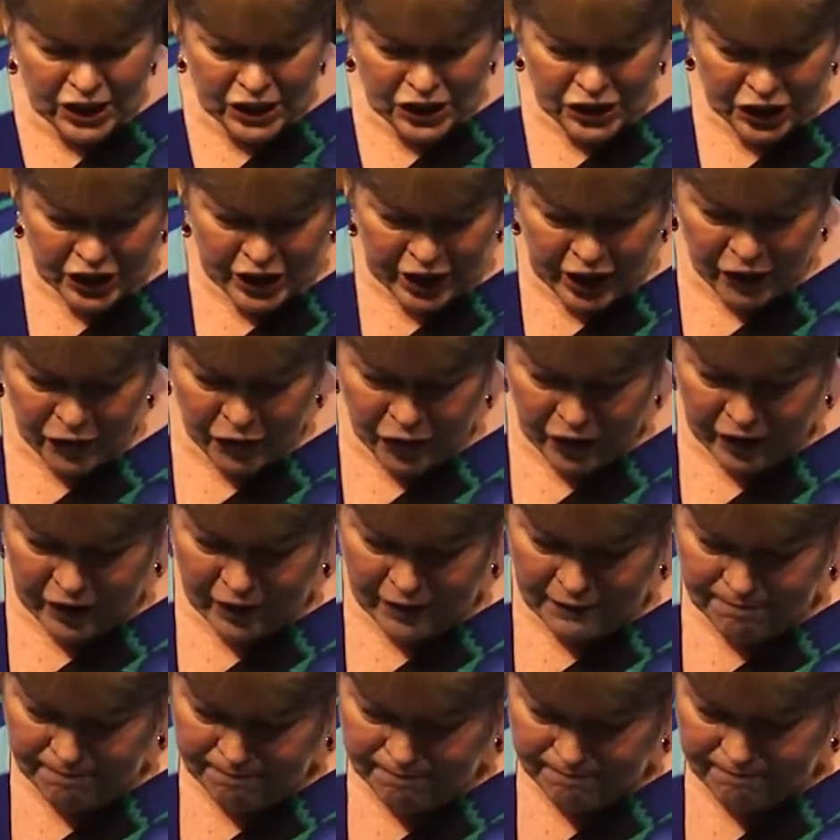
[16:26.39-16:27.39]
You
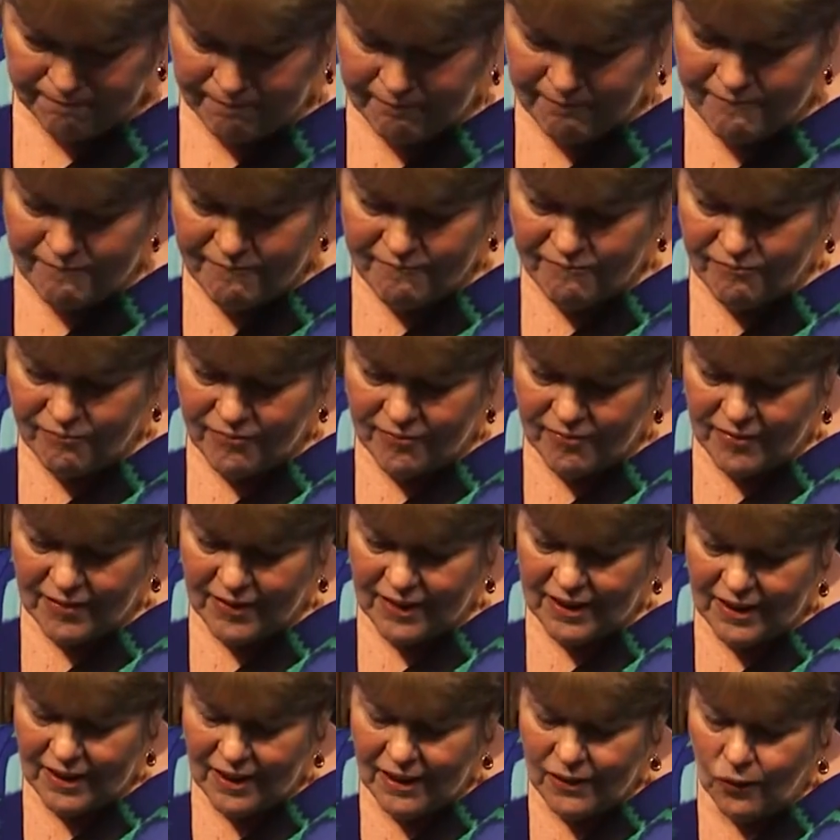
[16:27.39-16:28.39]
know,
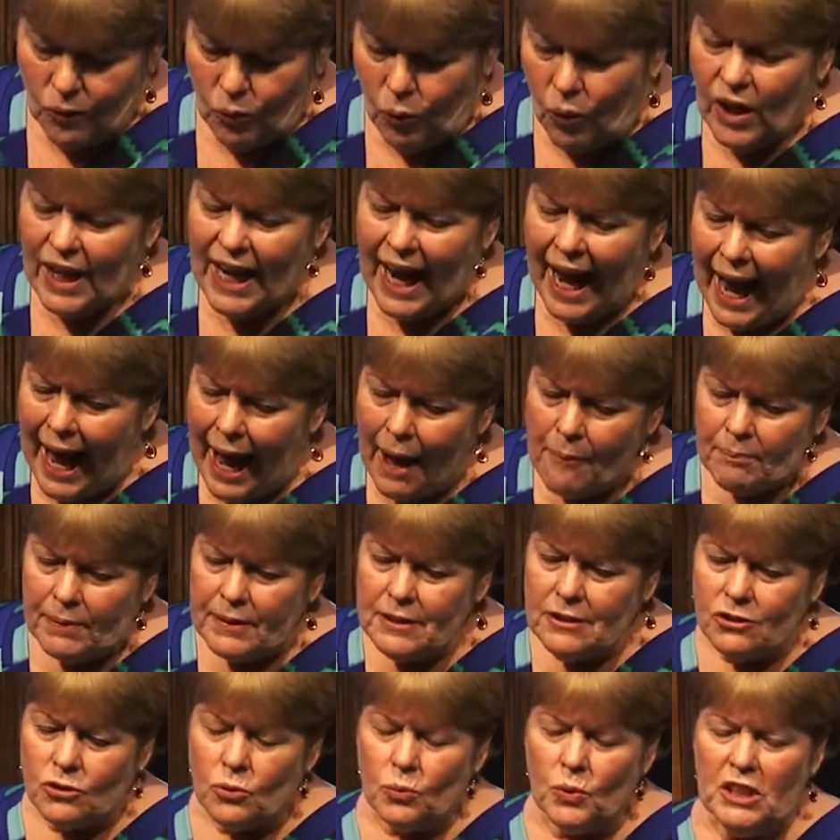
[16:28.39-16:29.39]
what
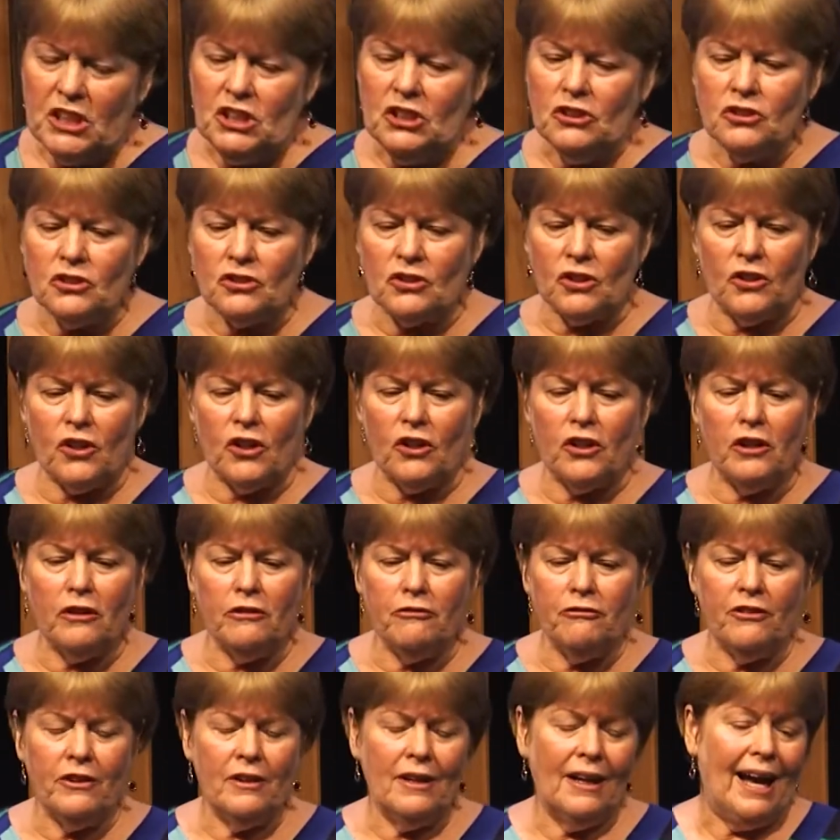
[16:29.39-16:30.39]
happens when you
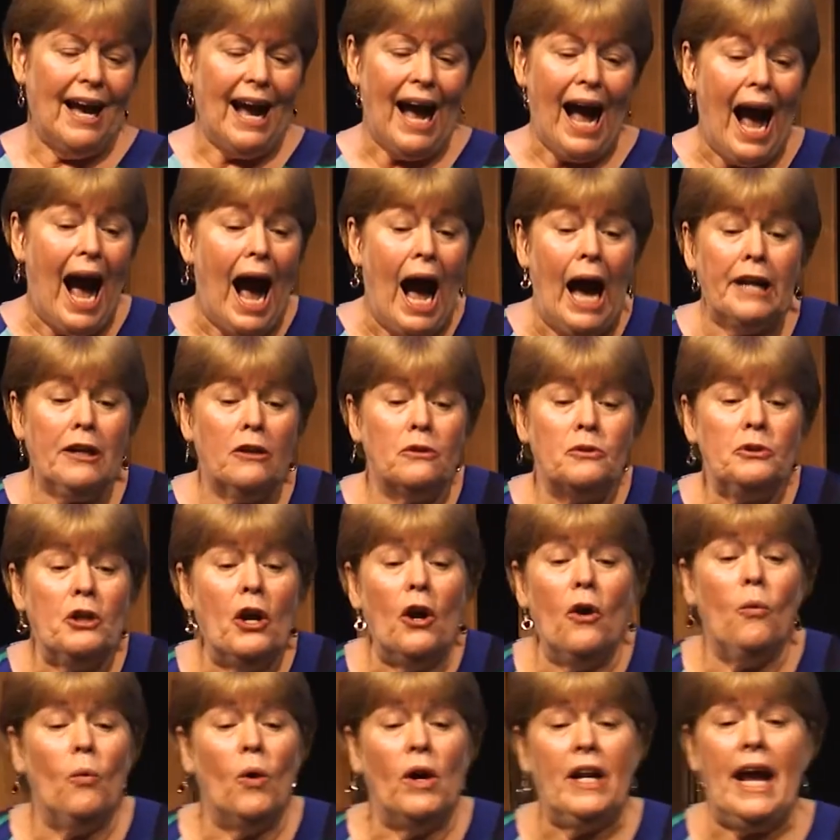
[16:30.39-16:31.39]
serve? I don't
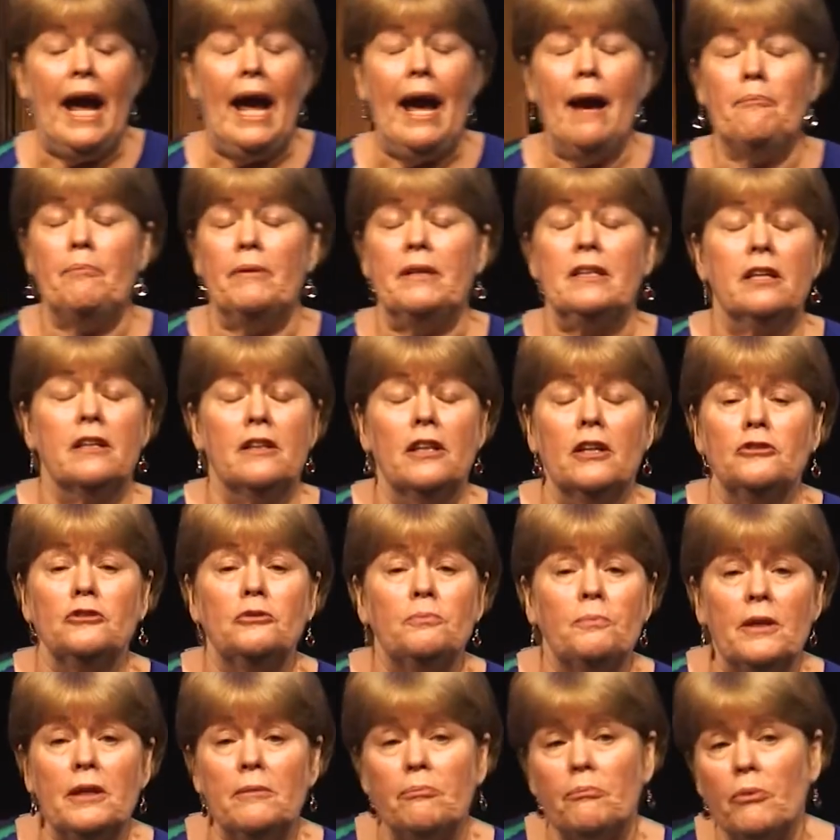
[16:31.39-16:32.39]
know what happened to those
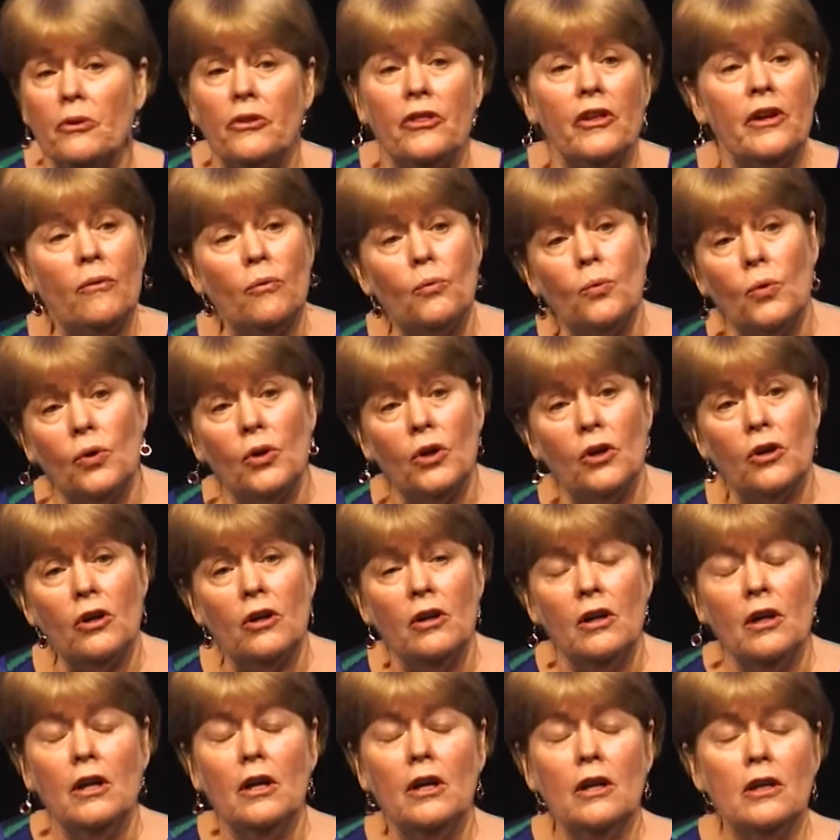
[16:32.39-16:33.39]
people
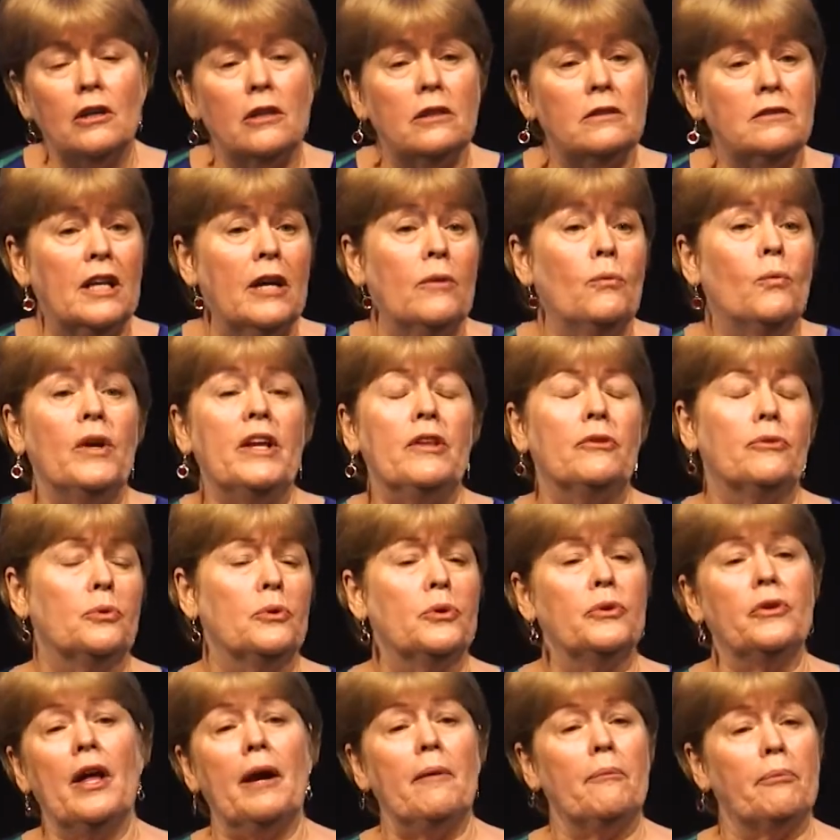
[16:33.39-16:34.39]
that went
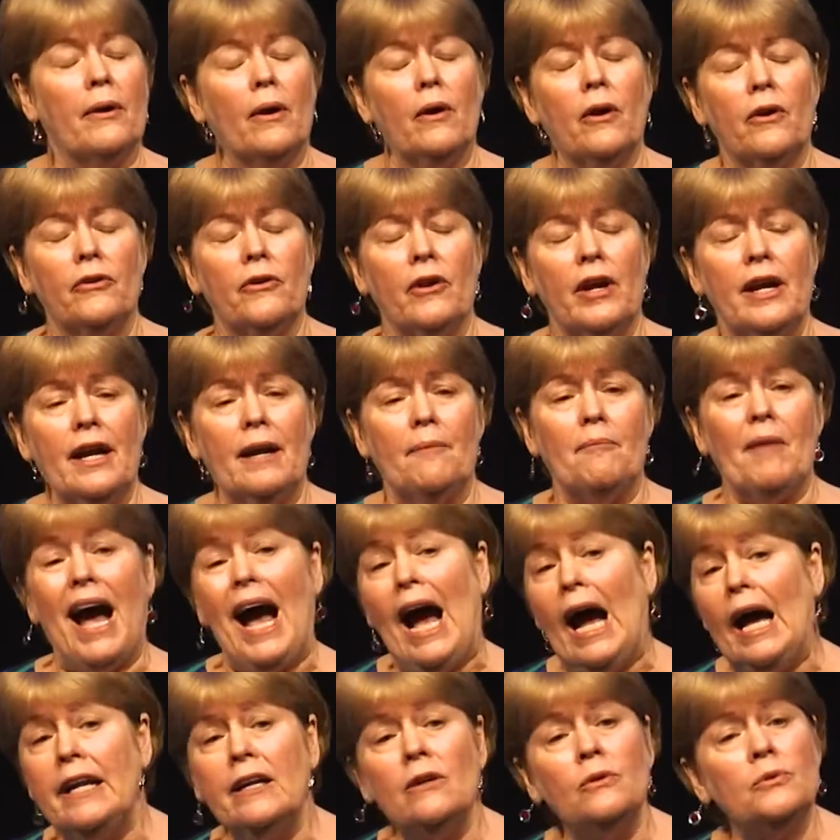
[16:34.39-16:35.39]
through that program.
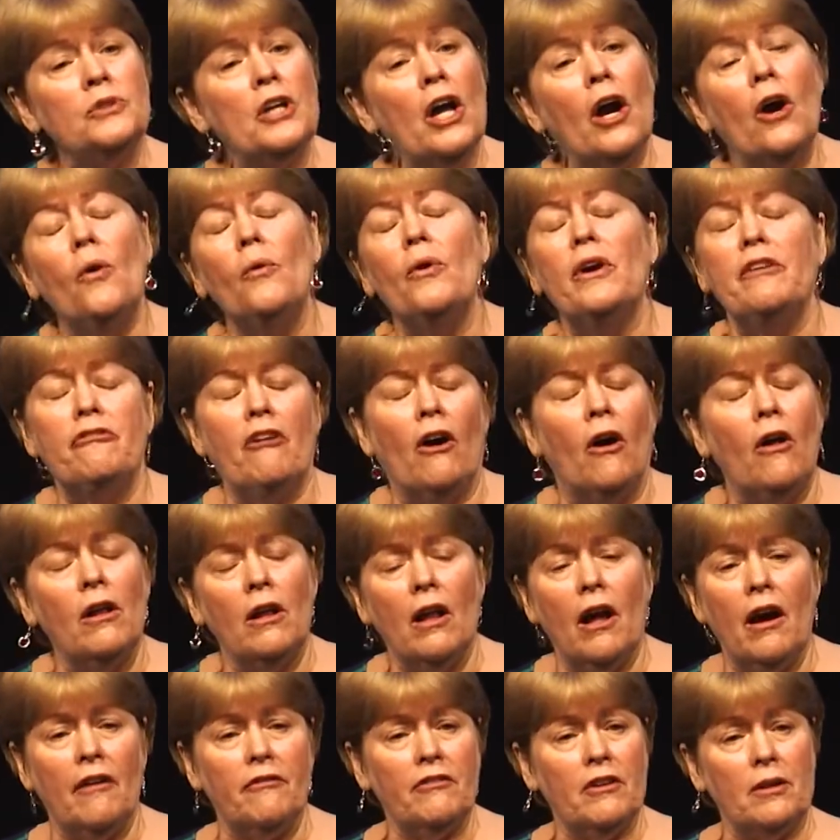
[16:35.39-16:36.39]
I don't know if all
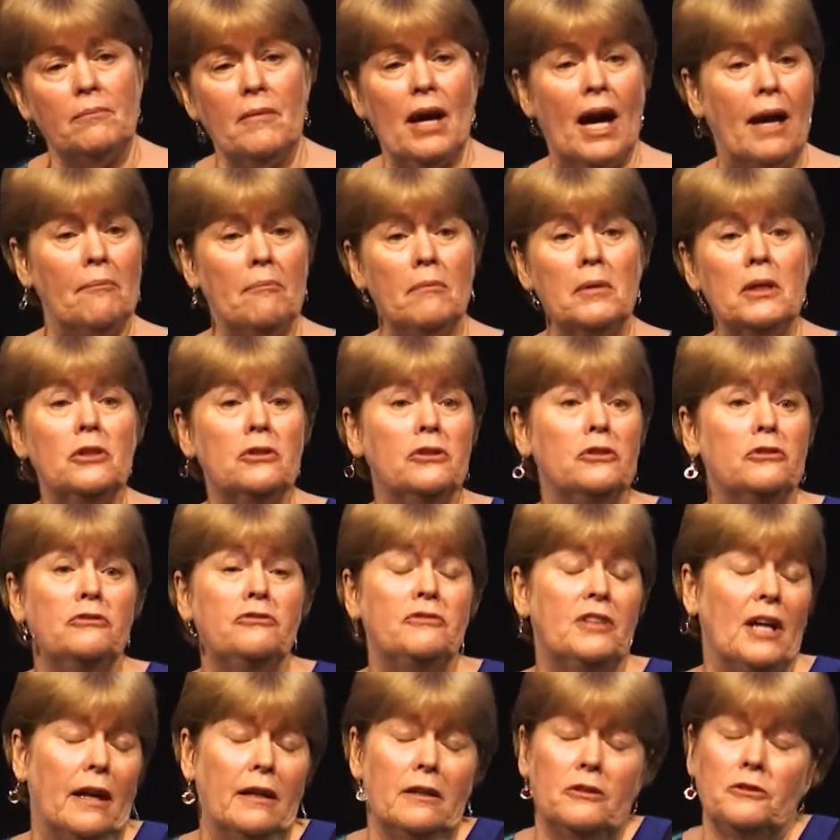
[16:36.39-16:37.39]
of them. I
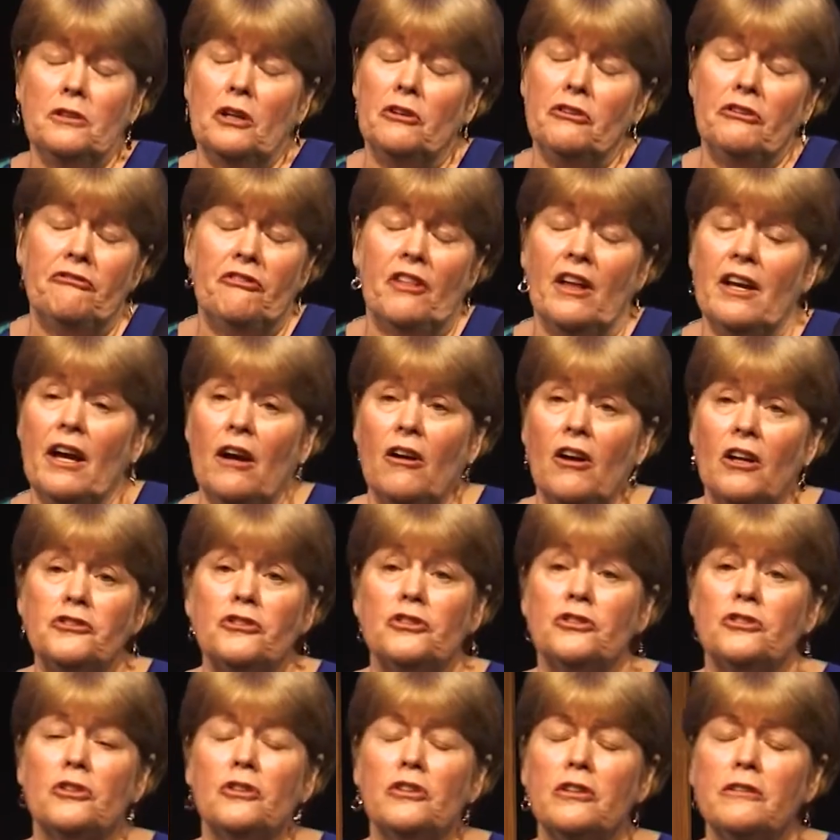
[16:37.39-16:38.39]
moved. I don't know if they all
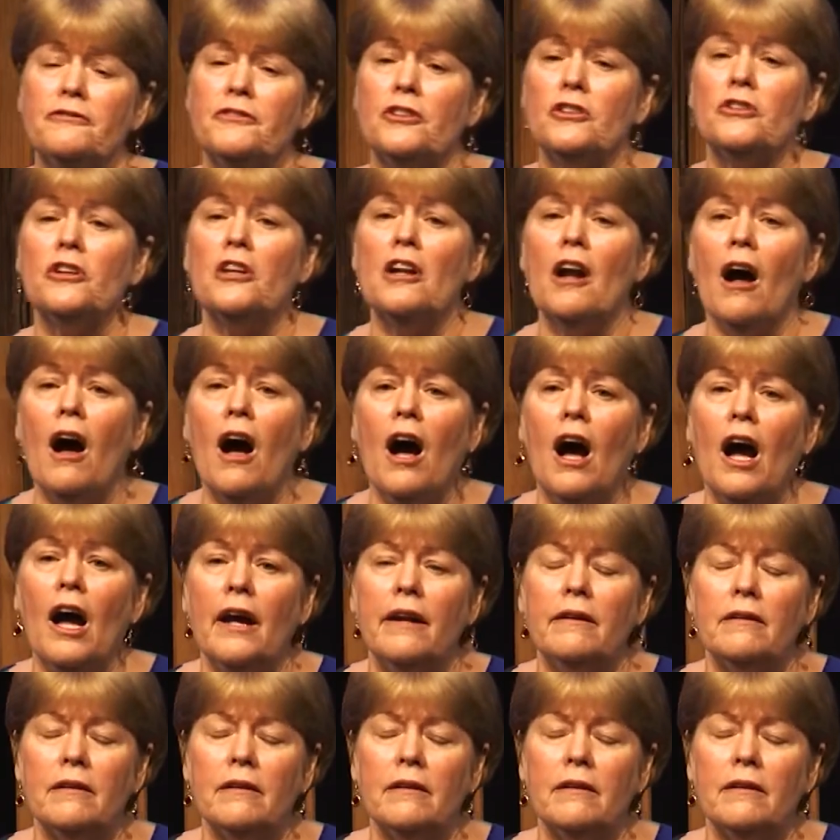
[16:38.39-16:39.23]
served or not.